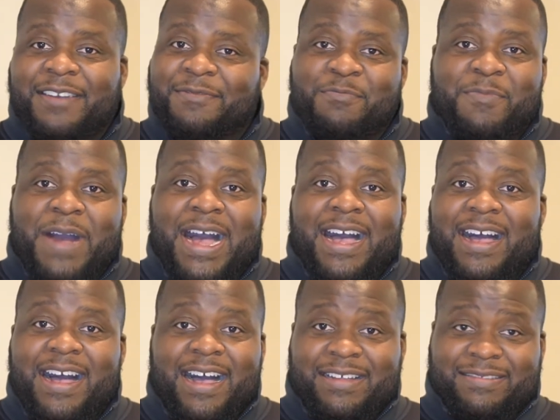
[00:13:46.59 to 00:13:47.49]
My
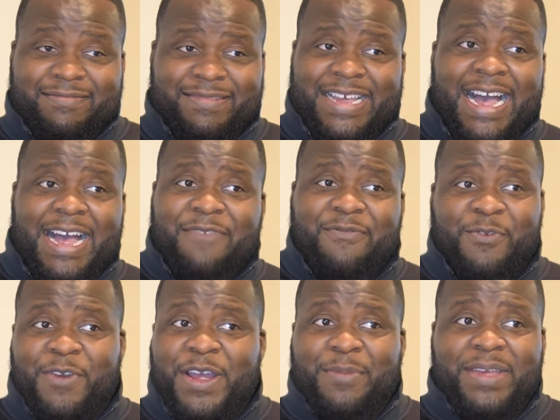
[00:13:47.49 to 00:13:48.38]
time
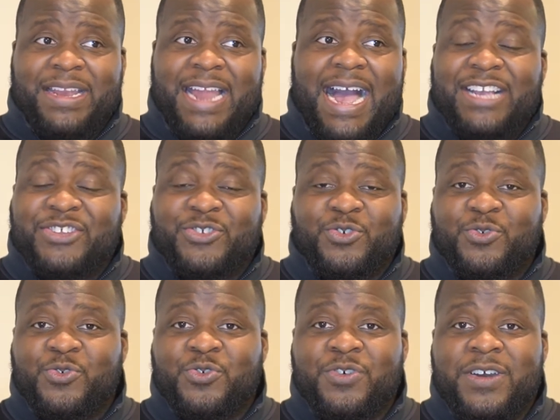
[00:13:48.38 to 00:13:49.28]
frame in high
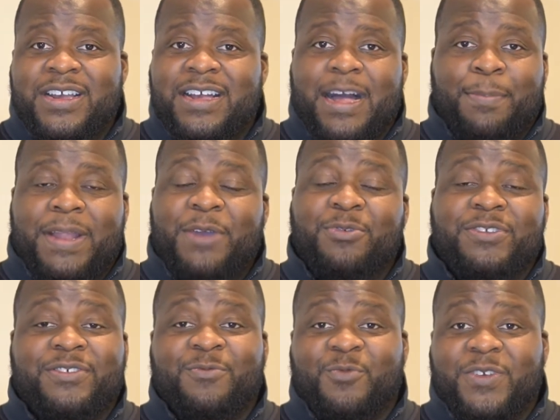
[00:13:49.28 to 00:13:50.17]
school, I played with
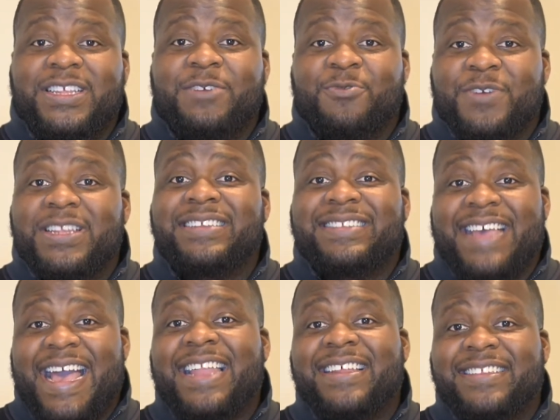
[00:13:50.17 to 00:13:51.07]
some really, really
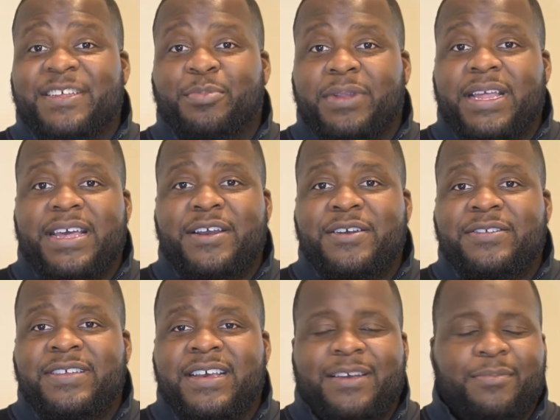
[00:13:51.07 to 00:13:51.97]
talented
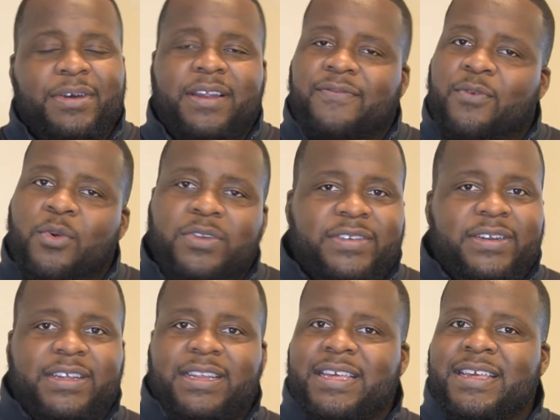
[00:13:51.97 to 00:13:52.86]
players, but
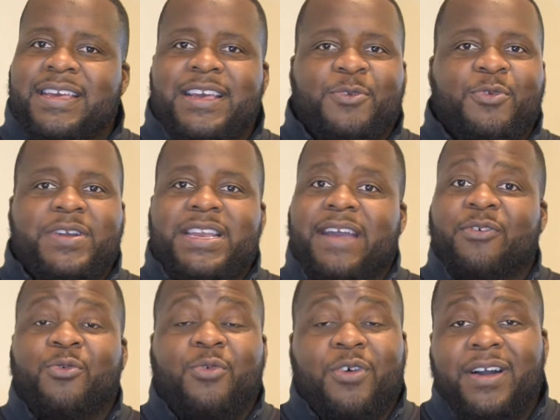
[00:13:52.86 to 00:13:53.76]
unfortunately, we
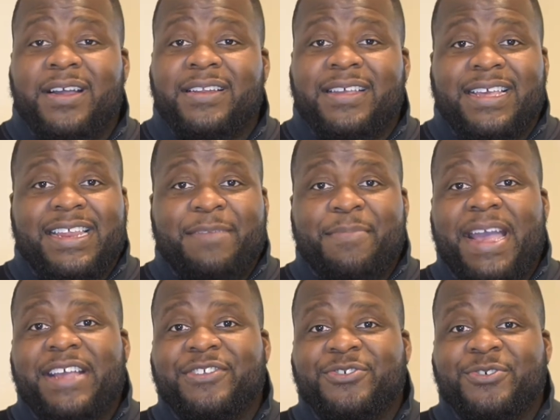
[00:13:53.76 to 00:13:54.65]
never won any
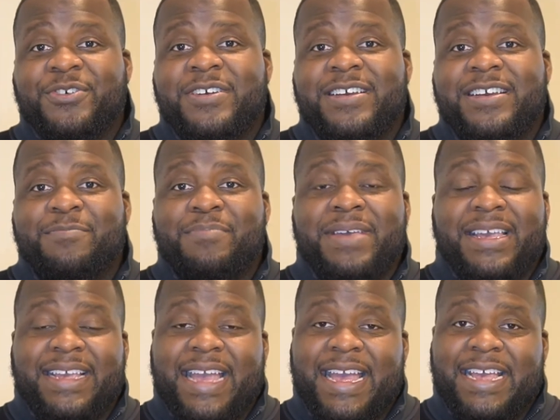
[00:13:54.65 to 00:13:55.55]
major
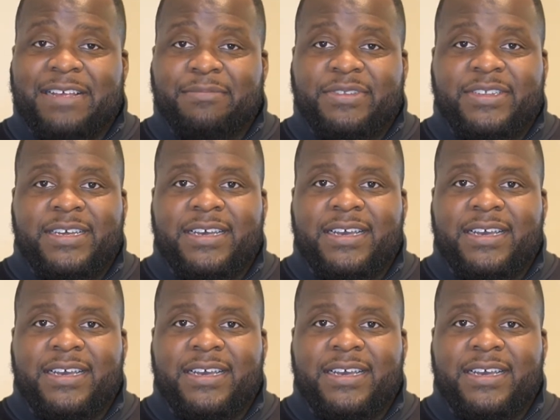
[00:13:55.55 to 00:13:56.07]
big games.